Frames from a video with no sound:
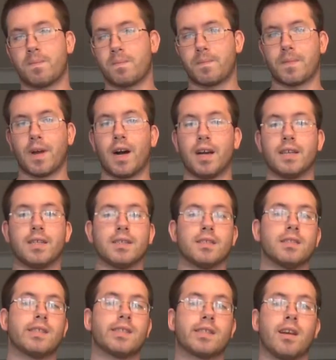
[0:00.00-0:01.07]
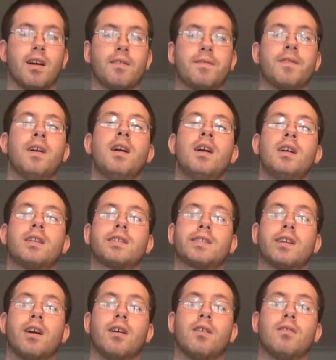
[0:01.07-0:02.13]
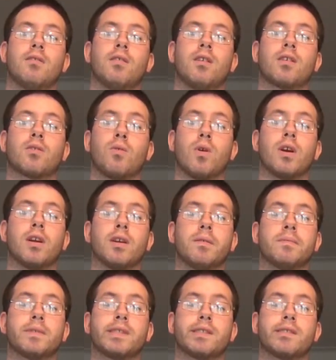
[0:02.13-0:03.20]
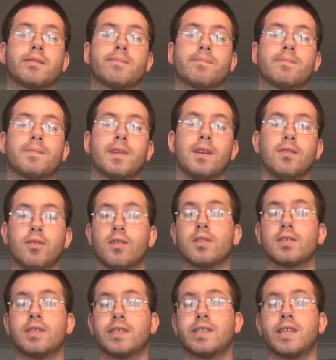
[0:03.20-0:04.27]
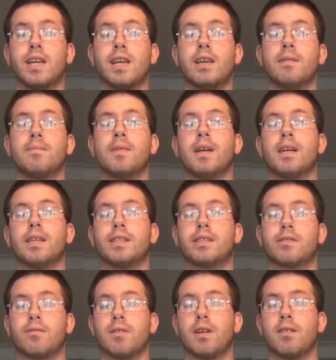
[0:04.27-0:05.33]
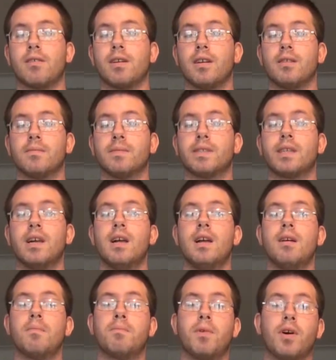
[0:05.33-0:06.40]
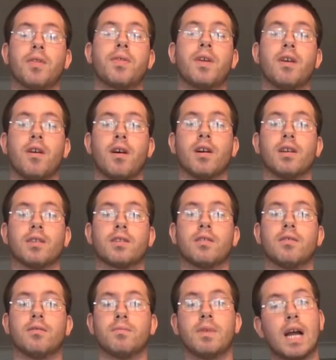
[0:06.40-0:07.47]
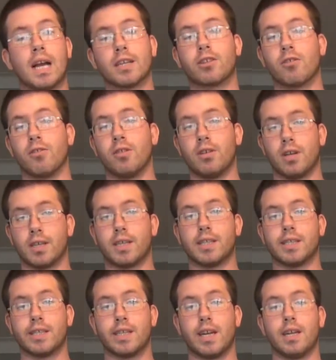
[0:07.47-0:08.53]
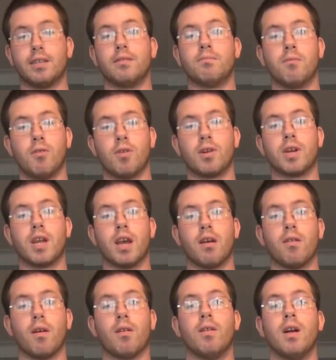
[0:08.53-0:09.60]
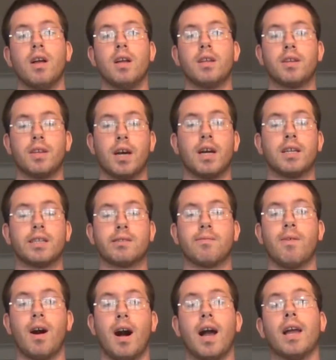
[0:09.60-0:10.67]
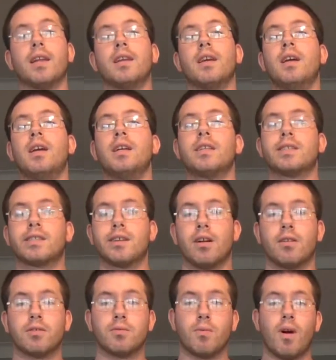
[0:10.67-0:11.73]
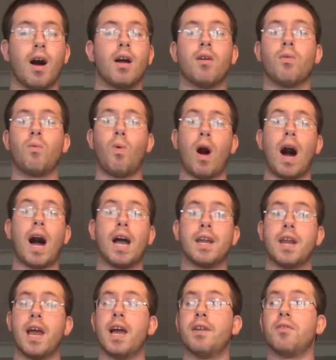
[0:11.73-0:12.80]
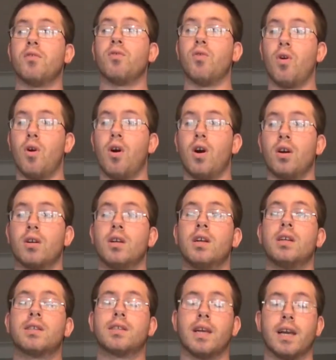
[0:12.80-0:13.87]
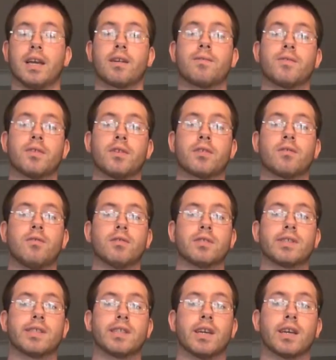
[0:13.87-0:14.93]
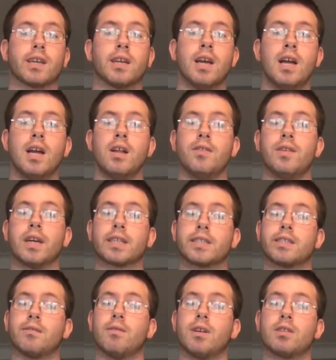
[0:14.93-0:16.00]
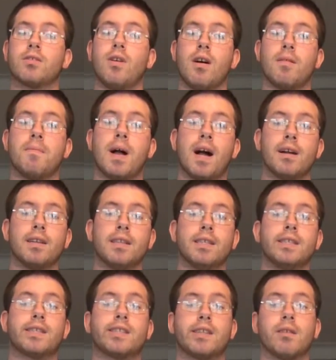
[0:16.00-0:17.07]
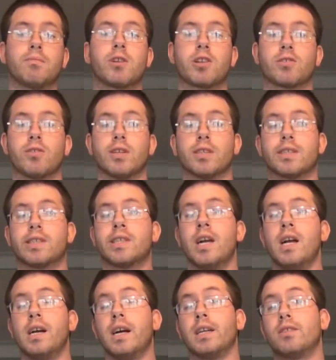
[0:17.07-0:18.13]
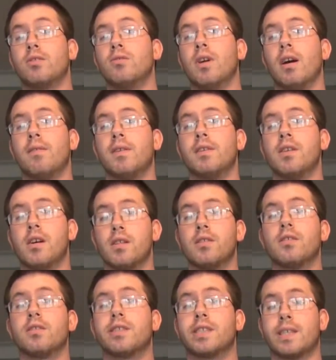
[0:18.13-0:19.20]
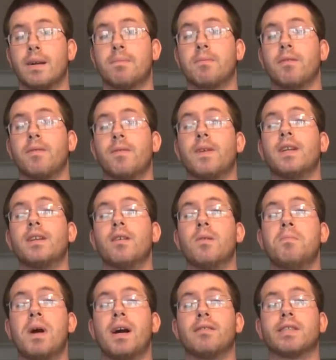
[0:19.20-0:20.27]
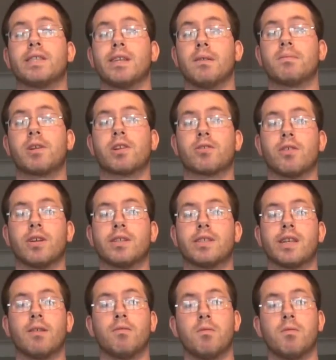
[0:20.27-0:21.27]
height and stuff. So aquariums, they look the same as terrariums, but they aren't. They're naturally, like I said, more narrow, not as wide. So you want a wide and a long tank for your corn snake. Next I want to talk about is substrates. I do have another separate video about substrates. I will